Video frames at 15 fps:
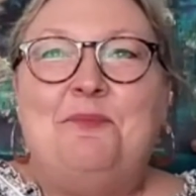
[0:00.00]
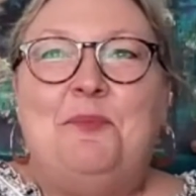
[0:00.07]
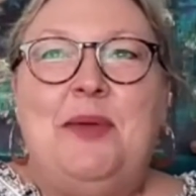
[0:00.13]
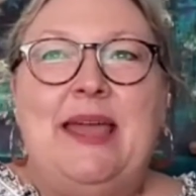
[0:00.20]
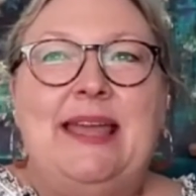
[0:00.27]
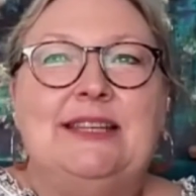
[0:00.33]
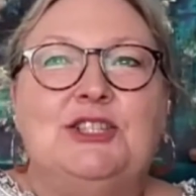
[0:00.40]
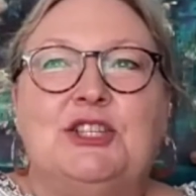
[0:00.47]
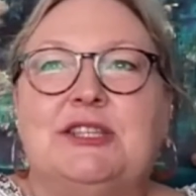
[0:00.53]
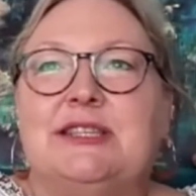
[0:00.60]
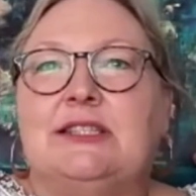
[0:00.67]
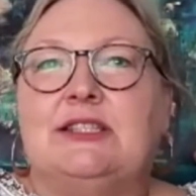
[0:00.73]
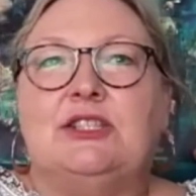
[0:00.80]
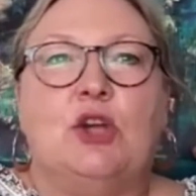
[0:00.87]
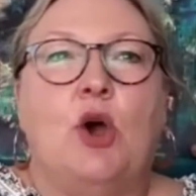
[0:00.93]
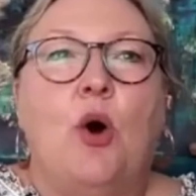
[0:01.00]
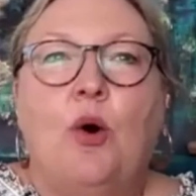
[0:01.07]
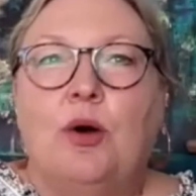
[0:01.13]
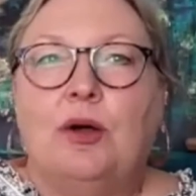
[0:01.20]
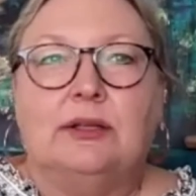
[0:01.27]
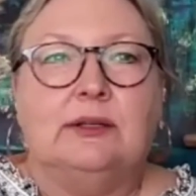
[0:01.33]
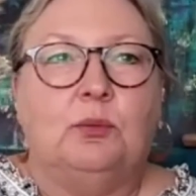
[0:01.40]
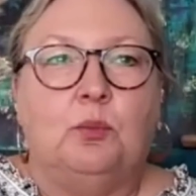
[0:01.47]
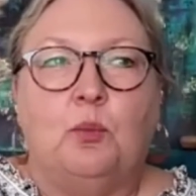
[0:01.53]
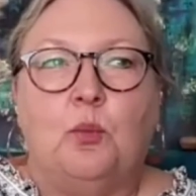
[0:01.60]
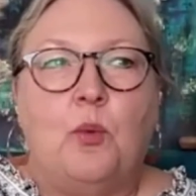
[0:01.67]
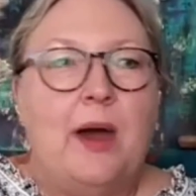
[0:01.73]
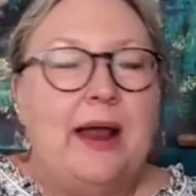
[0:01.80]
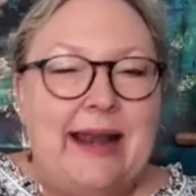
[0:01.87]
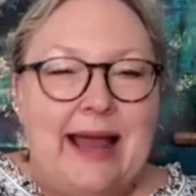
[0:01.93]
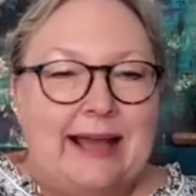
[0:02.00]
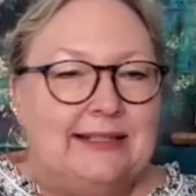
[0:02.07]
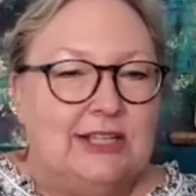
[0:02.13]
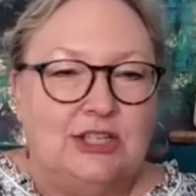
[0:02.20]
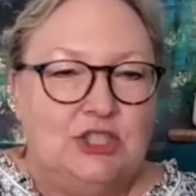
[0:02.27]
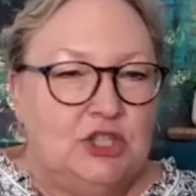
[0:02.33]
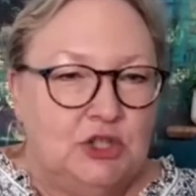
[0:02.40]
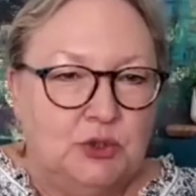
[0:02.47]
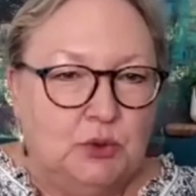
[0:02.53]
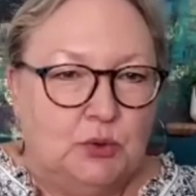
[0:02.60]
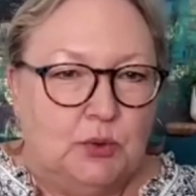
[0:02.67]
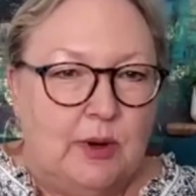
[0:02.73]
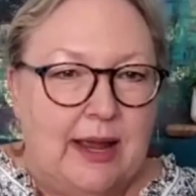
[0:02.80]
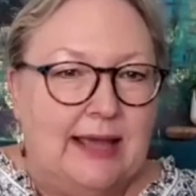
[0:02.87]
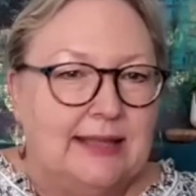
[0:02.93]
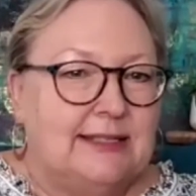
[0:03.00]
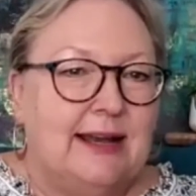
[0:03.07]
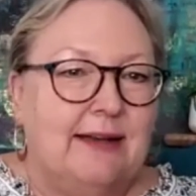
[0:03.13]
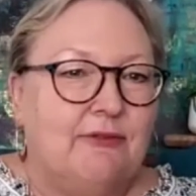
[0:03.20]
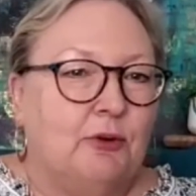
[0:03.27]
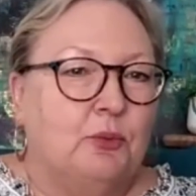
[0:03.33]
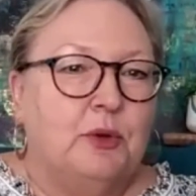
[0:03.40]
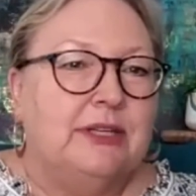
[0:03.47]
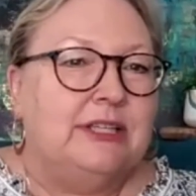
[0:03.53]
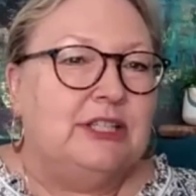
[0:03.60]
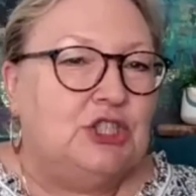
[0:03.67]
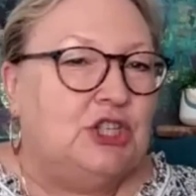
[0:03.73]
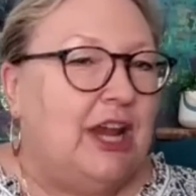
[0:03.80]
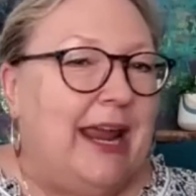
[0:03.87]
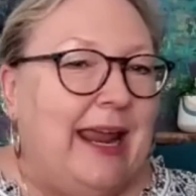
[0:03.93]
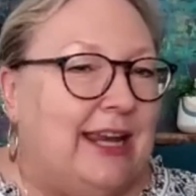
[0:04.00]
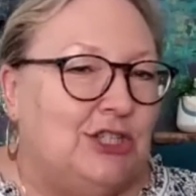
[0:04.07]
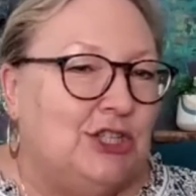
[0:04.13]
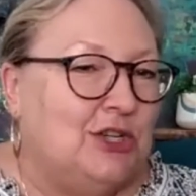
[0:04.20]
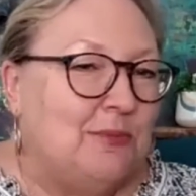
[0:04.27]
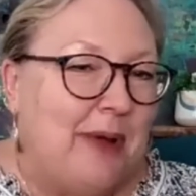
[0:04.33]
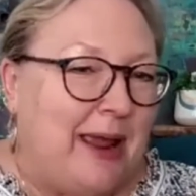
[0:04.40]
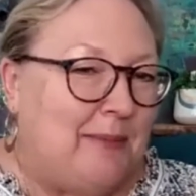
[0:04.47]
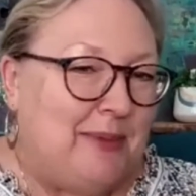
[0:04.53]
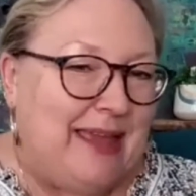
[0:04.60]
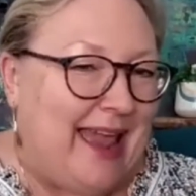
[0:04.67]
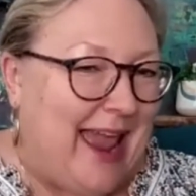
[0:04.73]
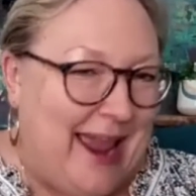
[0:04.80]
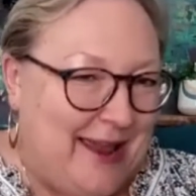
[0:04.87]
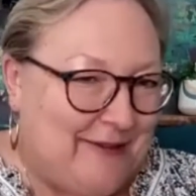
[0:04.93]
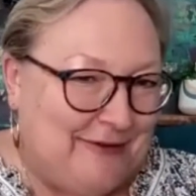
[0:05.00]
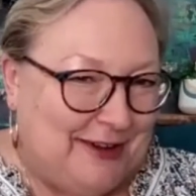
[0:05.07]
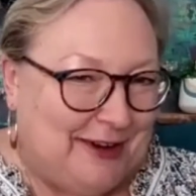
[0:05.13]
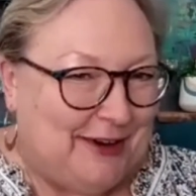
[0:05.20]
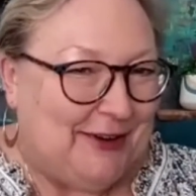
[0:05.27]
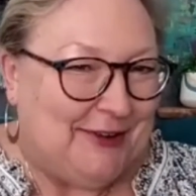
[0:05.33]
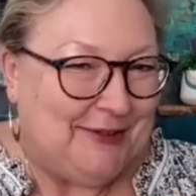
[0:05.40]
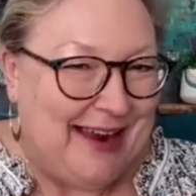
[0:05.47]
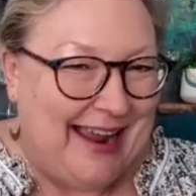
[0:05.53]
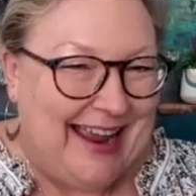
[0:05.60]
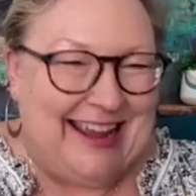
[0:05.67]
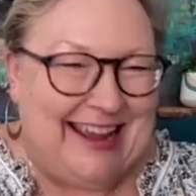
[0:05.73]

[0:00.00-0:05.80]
being just told what not to do has never really changed my behavior, right?